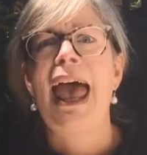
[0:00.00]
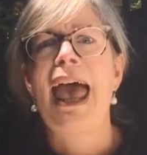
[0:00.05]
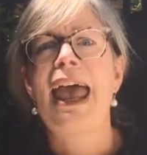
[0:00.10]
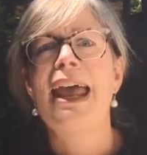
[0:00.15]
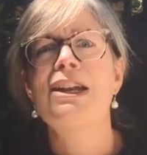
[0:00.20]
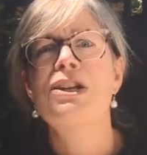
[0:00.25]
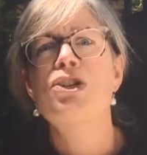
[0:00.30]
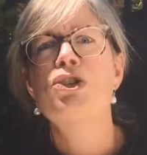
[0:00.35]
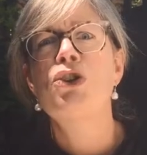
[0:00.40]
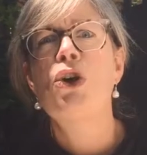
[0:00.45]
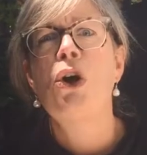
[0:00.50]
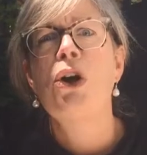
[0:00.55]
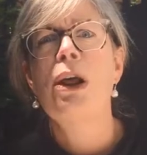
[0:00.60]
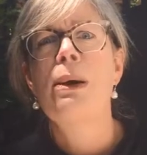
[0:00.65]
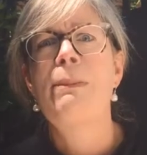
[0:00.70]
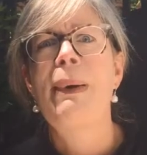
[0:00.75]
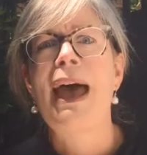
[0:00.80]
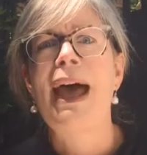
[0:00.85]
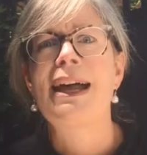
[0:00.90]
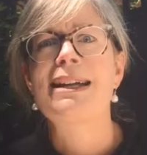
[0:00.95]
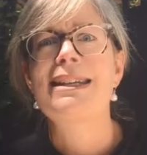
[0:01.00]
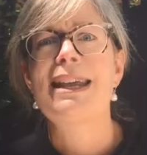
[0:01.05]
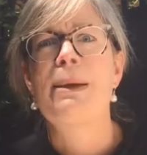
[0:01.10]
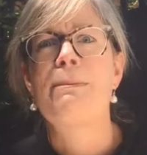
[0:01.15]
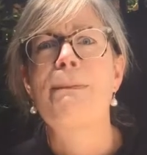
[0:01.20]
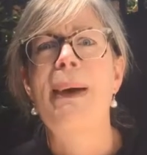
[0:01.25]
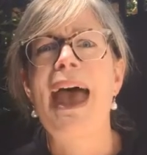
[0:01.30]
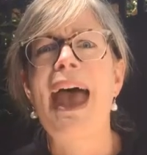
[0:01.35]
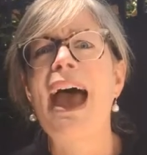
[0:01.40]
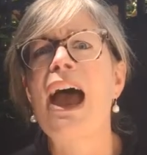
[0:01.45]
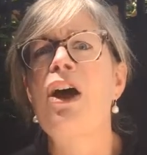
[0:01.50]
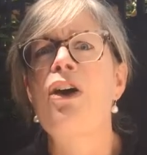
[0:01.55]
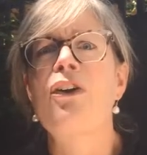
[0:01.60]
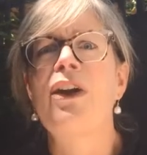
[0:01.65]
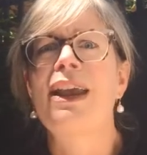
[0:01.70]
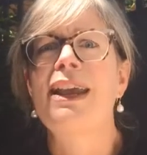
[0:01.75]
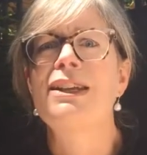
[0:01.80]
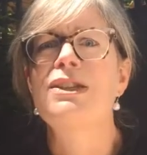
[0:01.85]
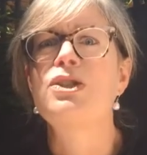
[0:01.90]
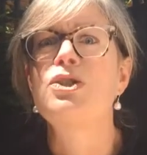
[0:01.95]
and not about
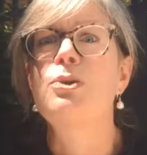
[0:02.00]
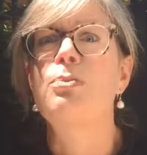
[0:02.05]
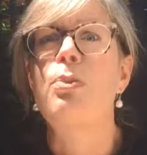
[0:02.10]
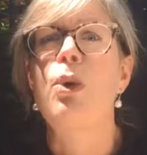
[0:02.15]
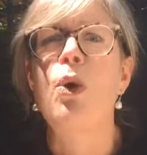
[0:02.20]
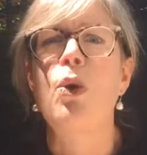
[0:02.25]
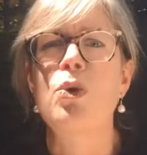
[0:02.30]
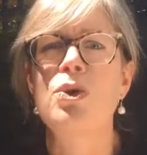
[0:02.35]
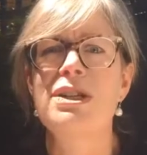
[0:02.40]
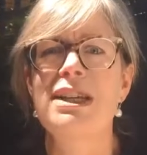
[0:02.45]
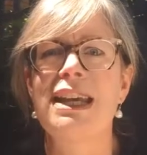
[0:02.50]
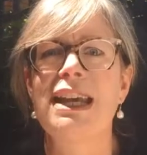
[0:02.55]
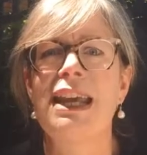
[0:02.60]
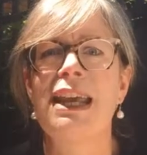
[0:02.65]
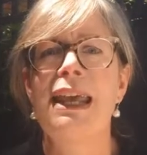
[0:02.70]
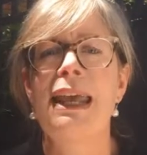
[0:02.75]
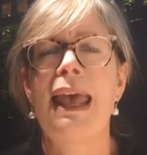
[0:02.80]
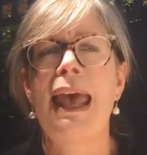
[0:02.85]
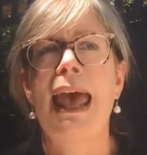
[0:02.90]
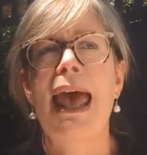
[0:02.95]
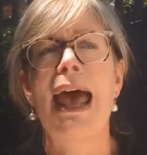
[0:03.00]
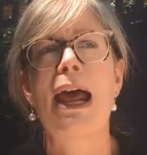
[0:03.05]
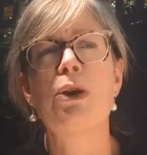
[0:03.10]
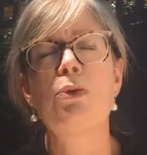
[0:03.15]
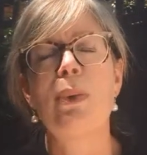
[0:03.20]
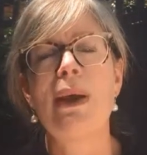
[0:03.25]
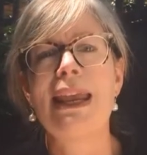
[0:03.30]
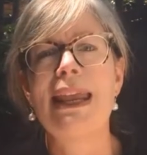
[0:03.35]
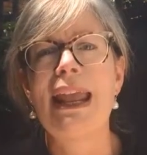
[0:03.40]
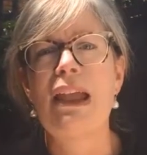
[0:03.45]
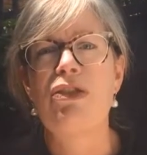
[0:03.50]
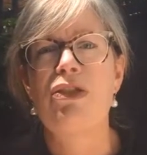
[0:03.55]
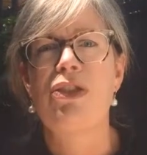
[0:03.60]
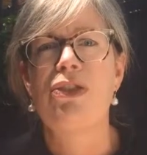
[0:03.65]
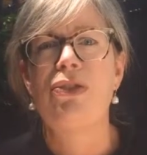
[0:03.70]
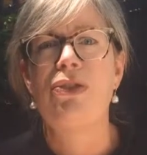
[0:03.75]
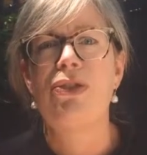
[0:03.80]
empowering and supporting. How do we get